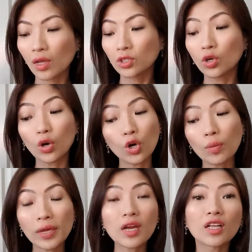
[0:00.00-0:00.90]
So
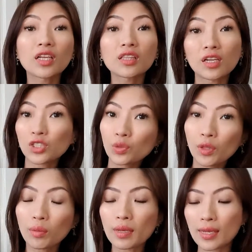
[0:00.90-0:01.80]
Orome got in touch
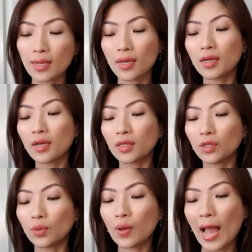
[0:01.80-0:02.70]
with me
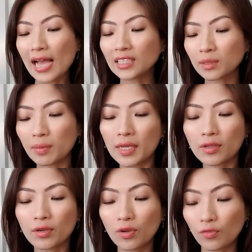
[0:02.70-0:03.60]
to ask me
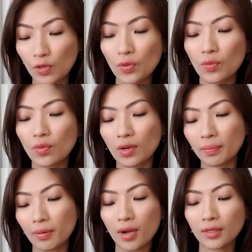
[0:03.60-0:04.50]
to review their
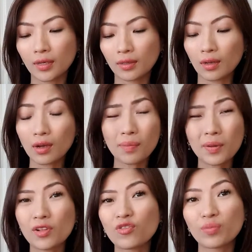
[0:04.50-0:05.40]
product a
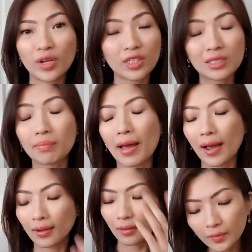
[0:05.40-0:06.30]
couple of months
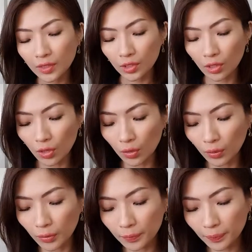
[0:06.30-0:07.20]
back.
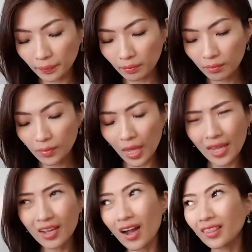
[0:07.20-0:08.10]
So
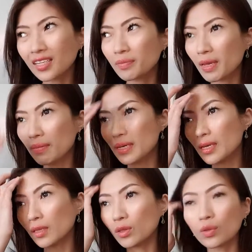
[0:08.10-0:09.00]
I got this
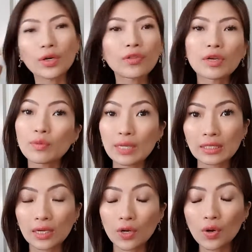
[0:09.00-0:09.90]
maybe 2 or 3
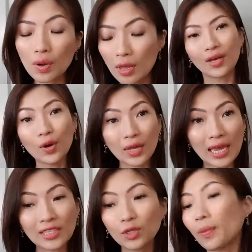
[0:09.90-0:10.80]
weeks ago.
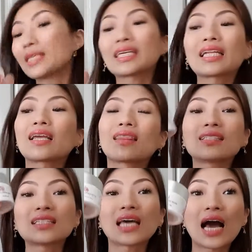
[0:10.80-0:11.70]
Okay, so basically this
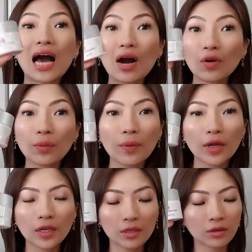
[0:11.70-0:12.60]
is how the
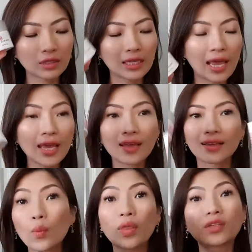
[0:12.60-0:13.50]
product looks like
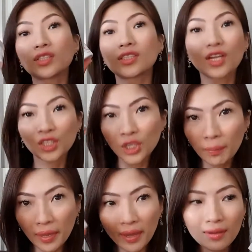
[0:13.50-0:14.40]
with such a
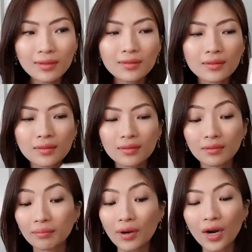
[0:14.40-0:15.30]
big
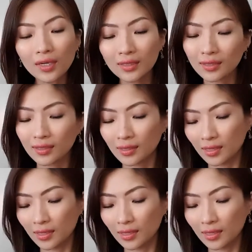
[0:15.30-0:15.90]
box.